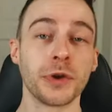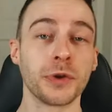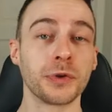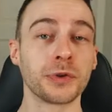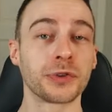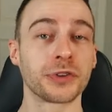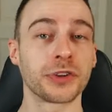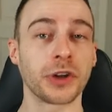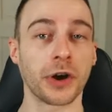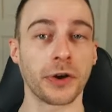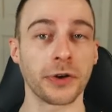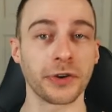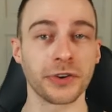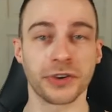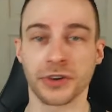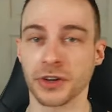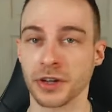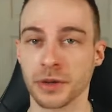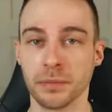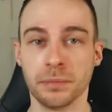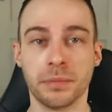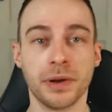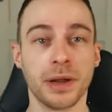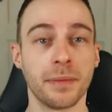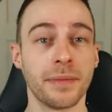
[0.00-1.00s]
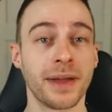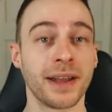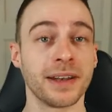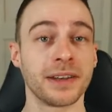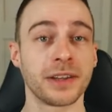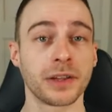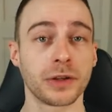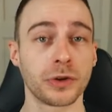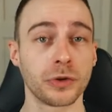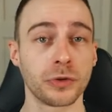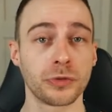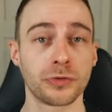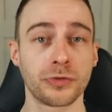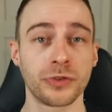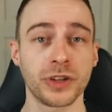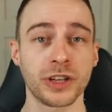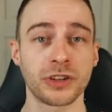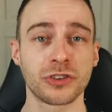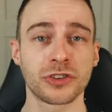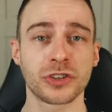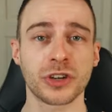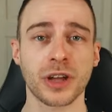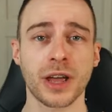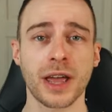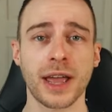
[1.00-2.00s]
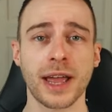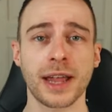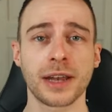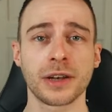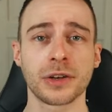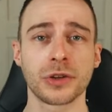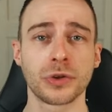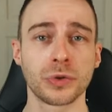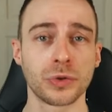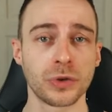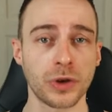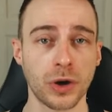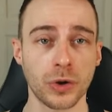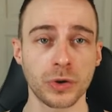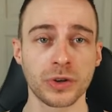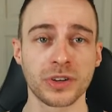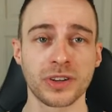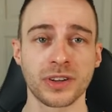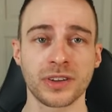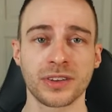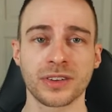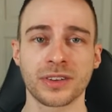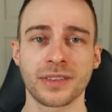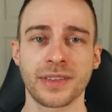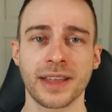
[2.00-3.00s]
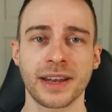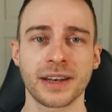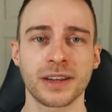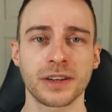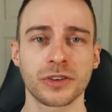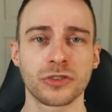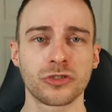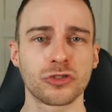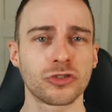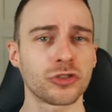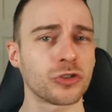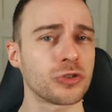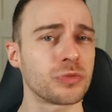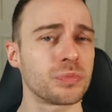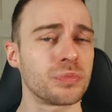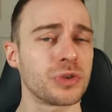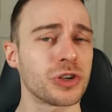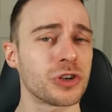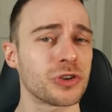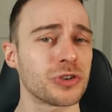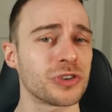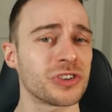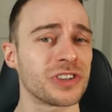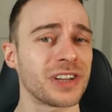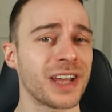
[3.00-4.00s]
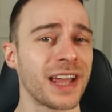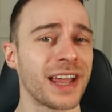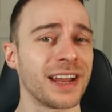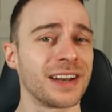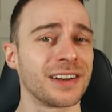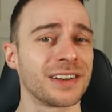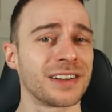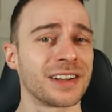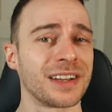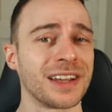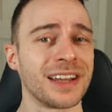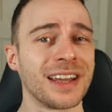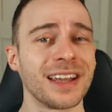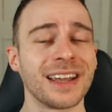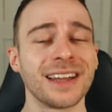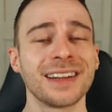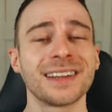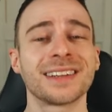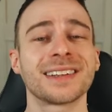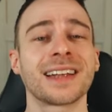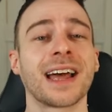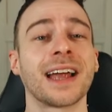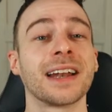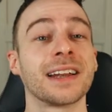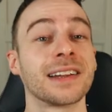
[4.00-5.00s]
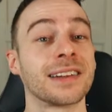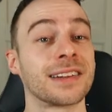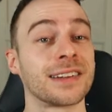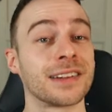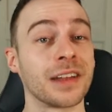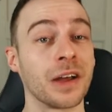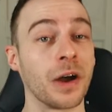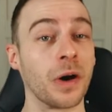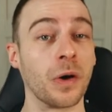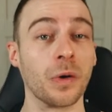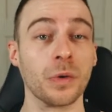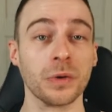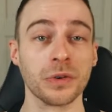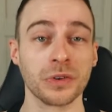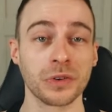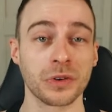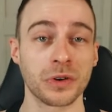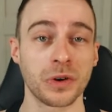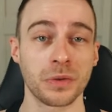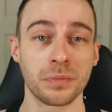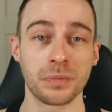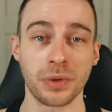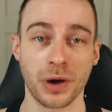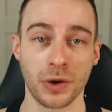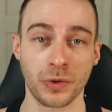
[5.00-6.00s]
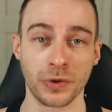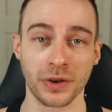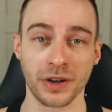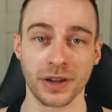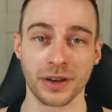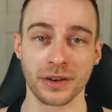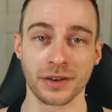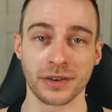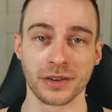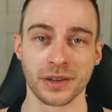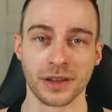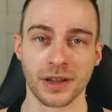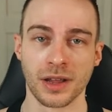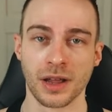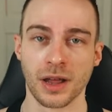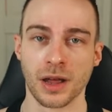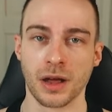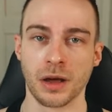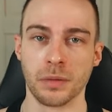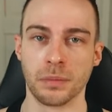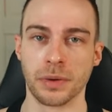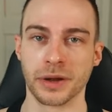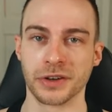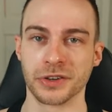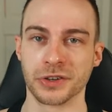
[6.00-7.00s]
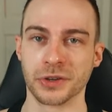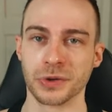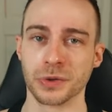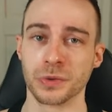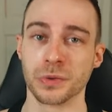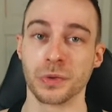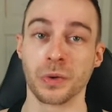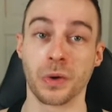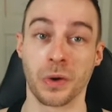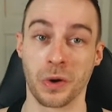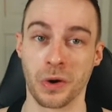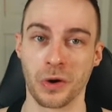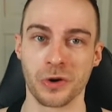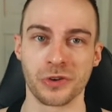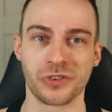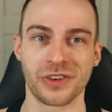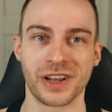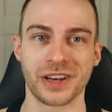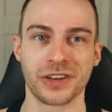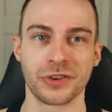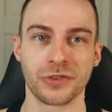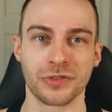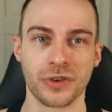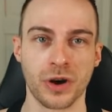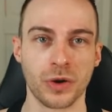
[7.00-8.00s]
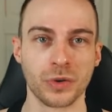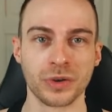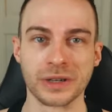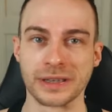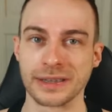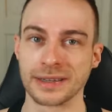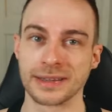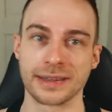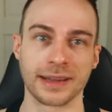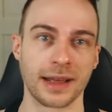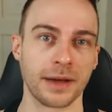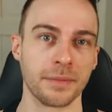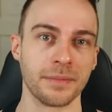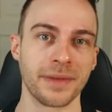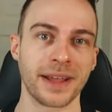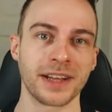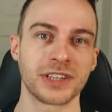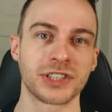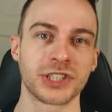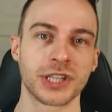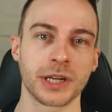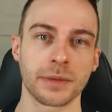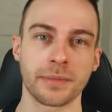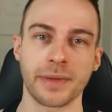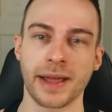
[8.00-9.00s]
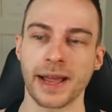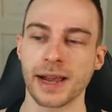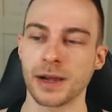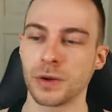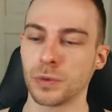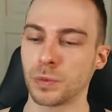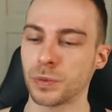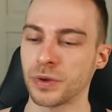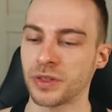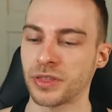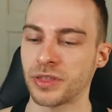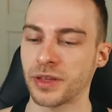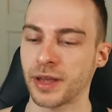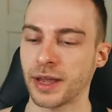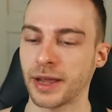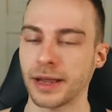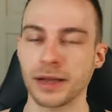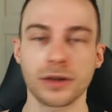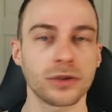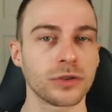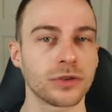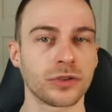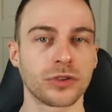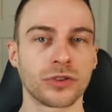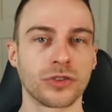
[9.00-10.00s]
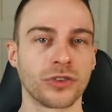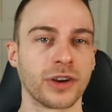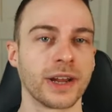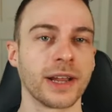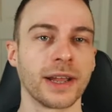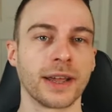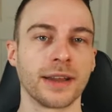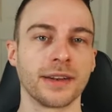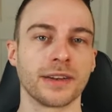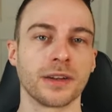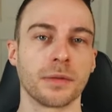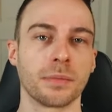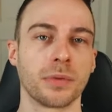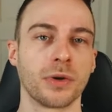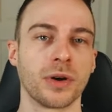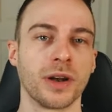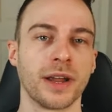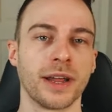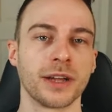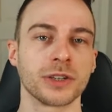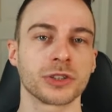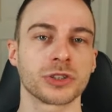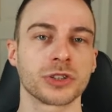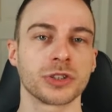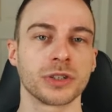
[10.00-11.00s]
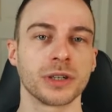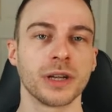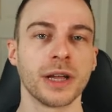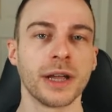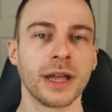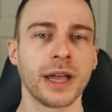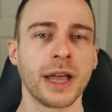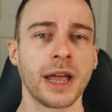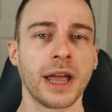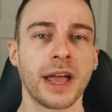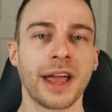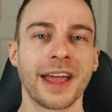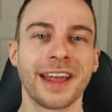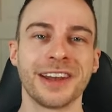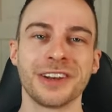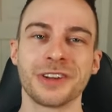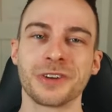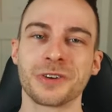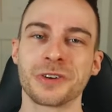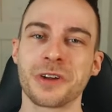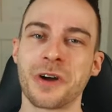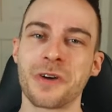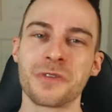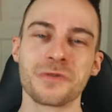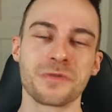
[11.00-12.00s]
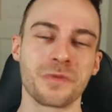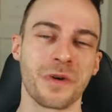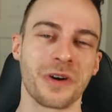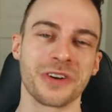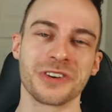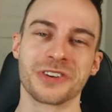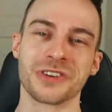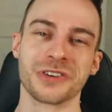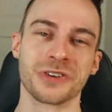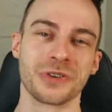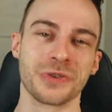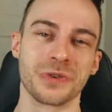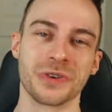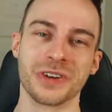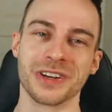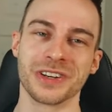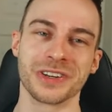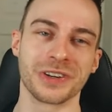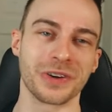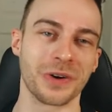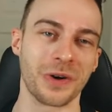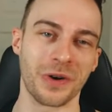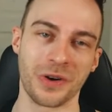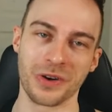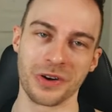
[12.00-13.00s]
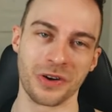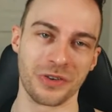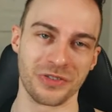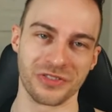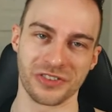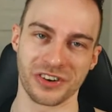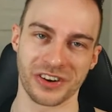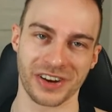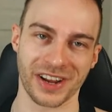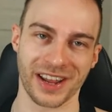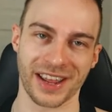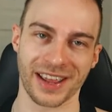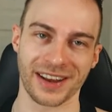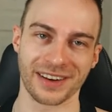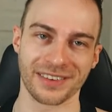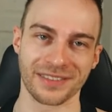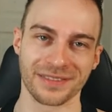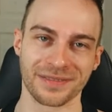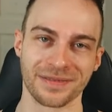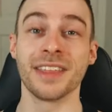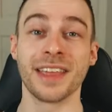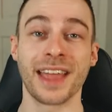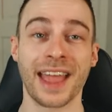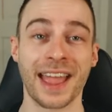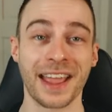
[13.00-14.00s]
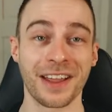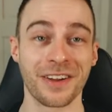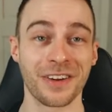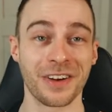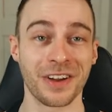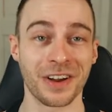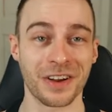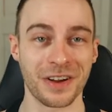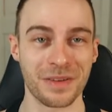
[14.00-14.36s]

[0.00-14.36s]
You start implementing a new feature and you notice that it should be contained inside its own component. But you already wrote some HTML with a string interpolation and you don't want to do it all over again. The Angular